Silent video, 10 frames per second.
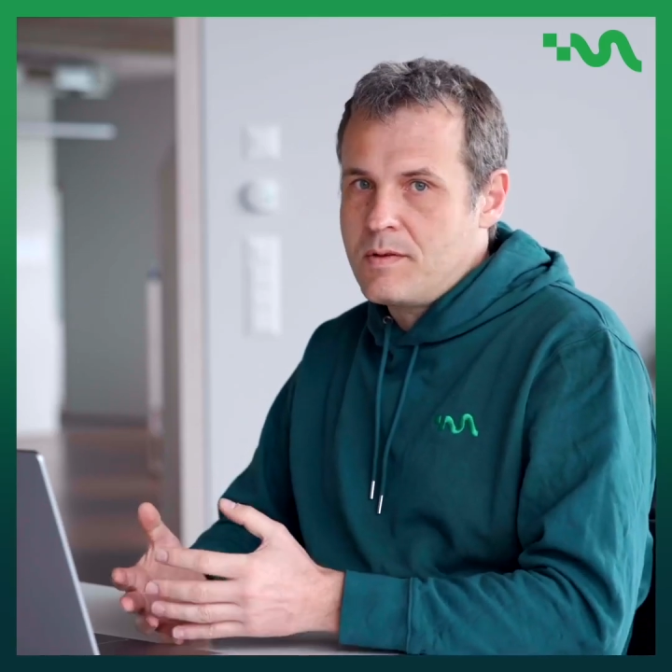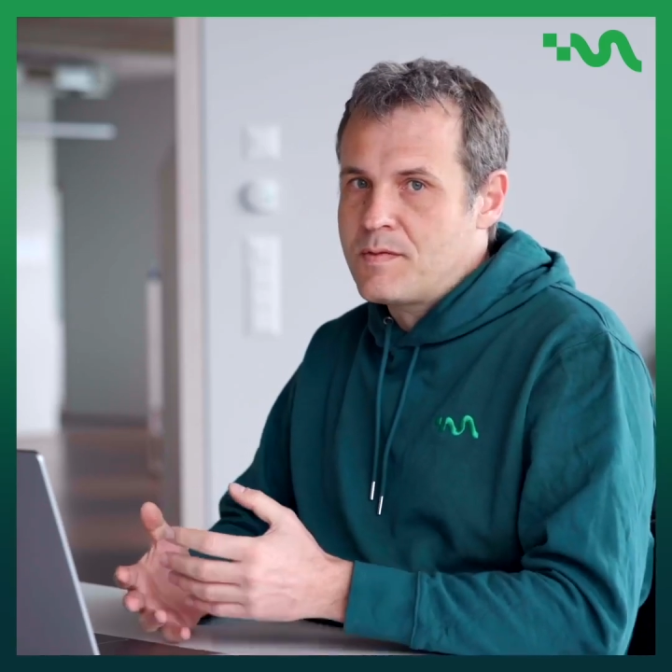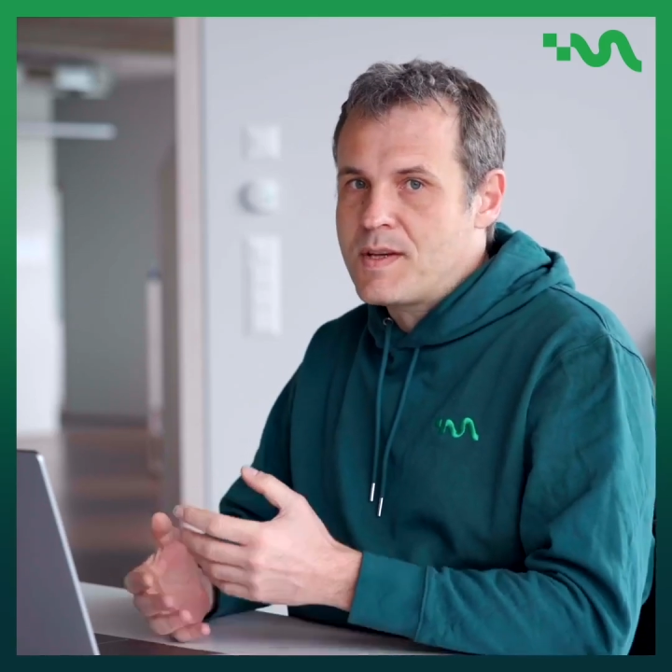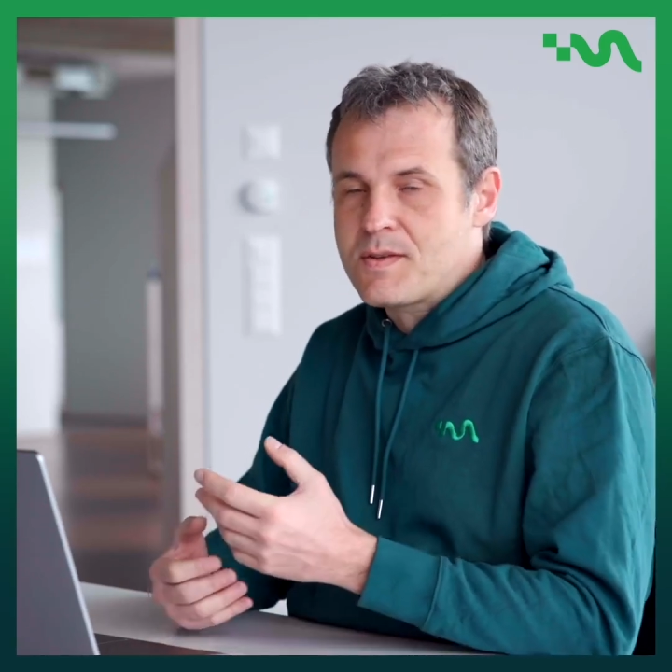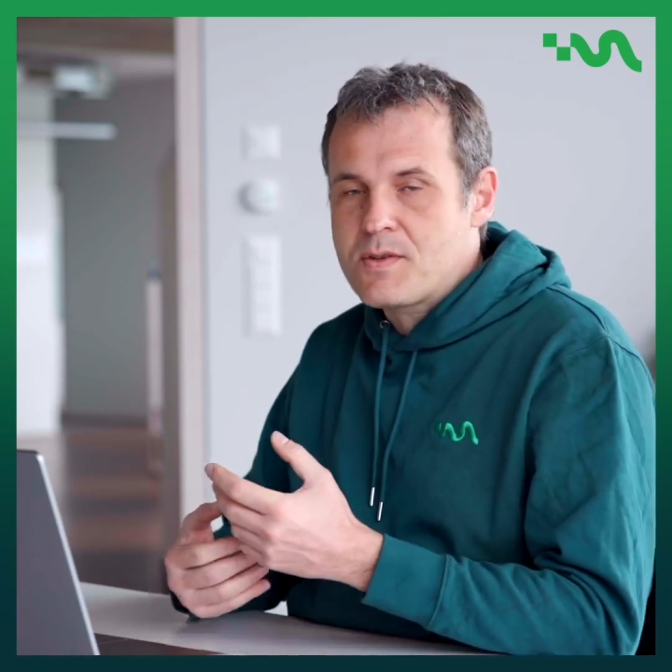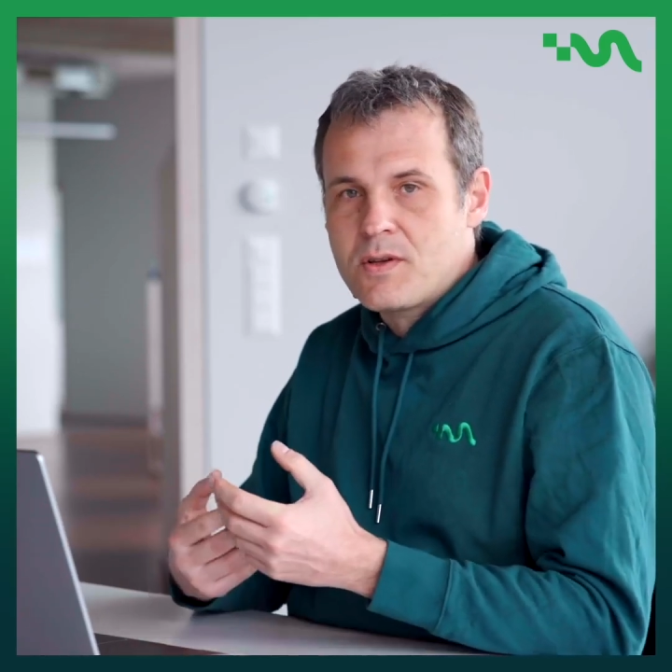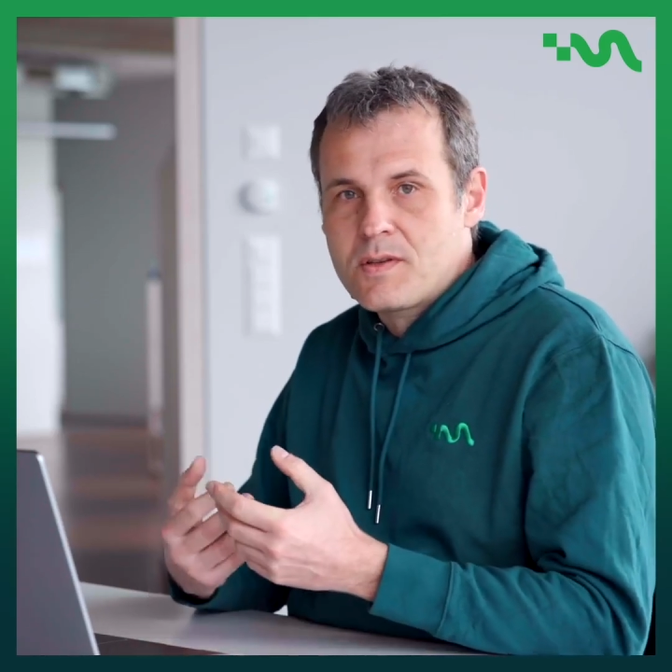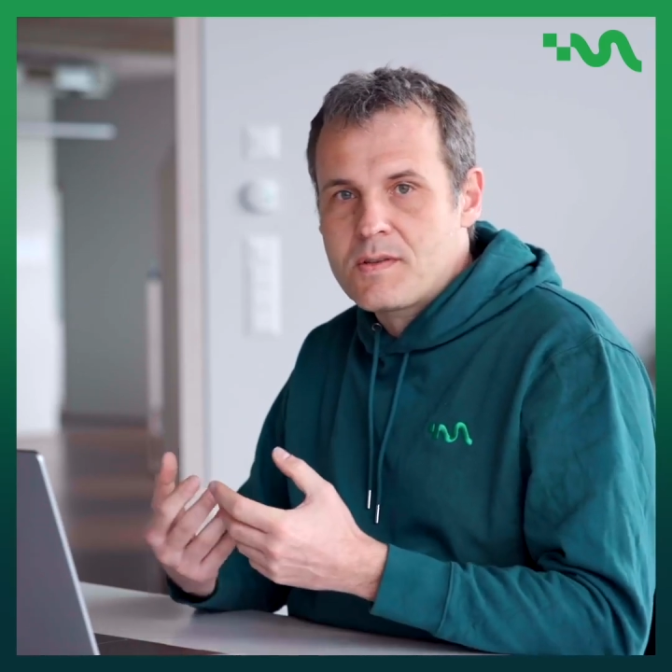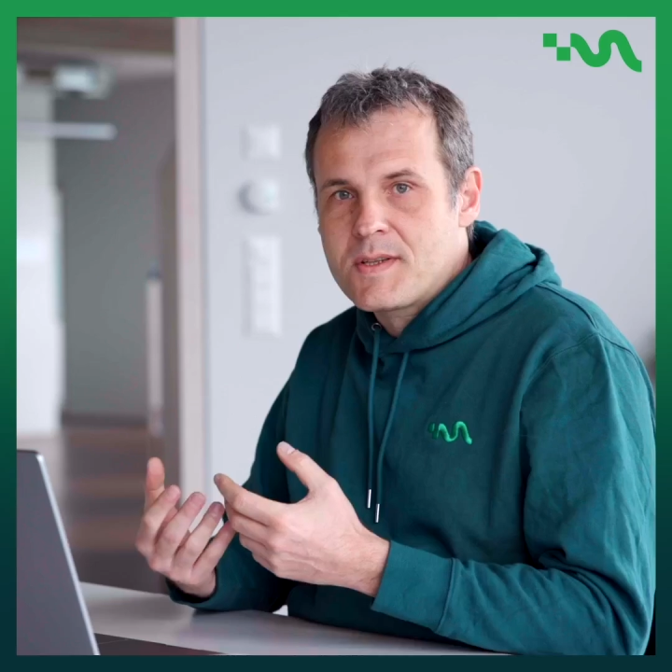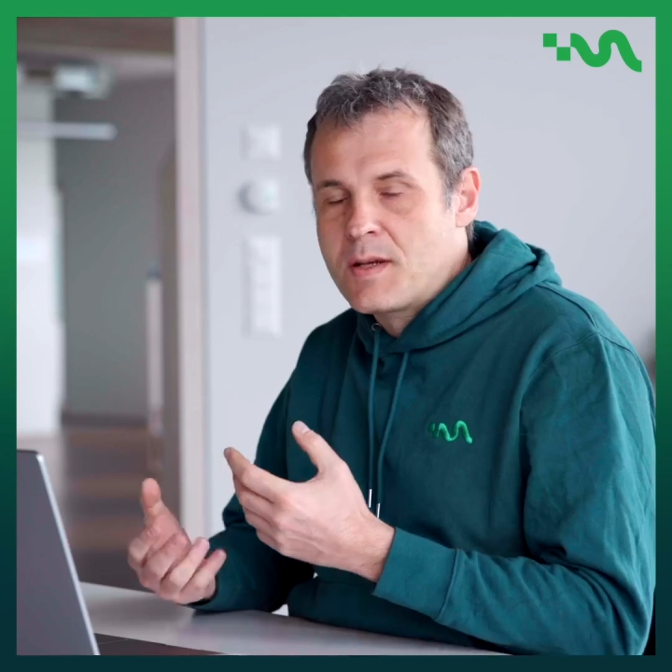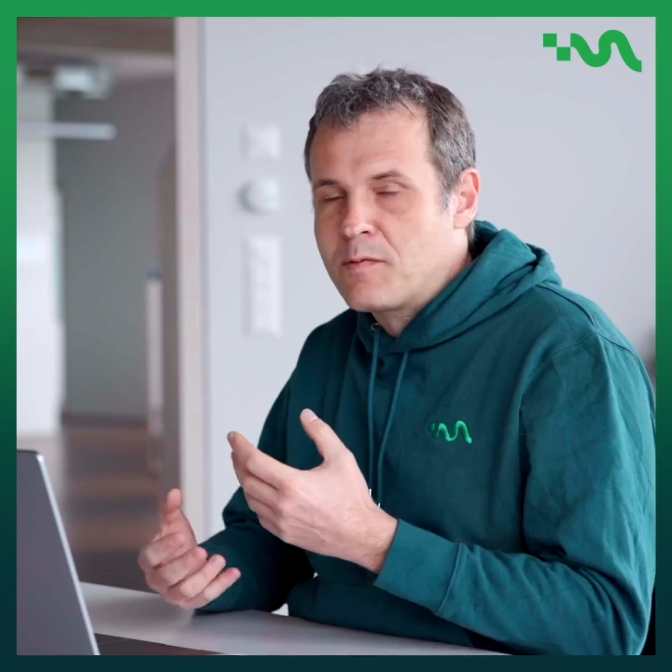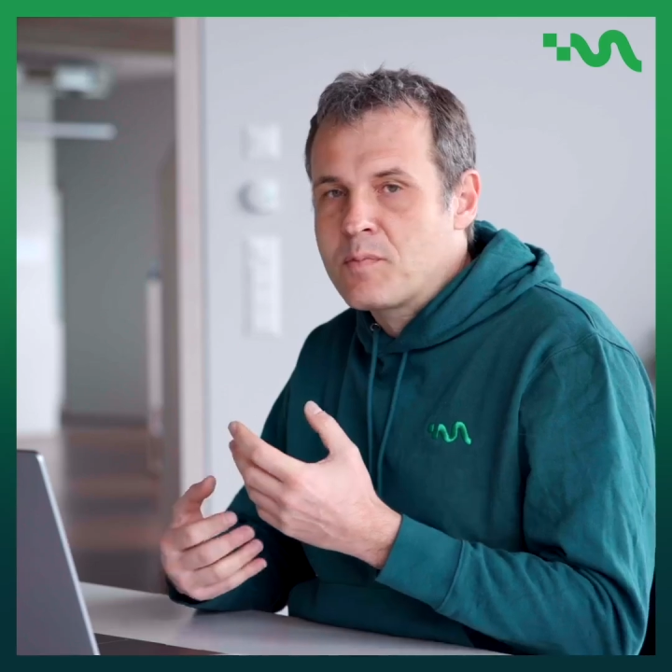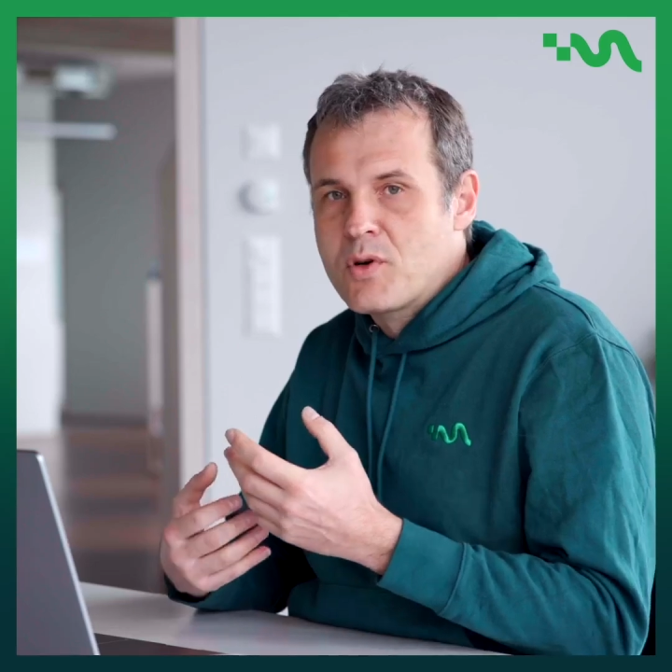if there's a certain set of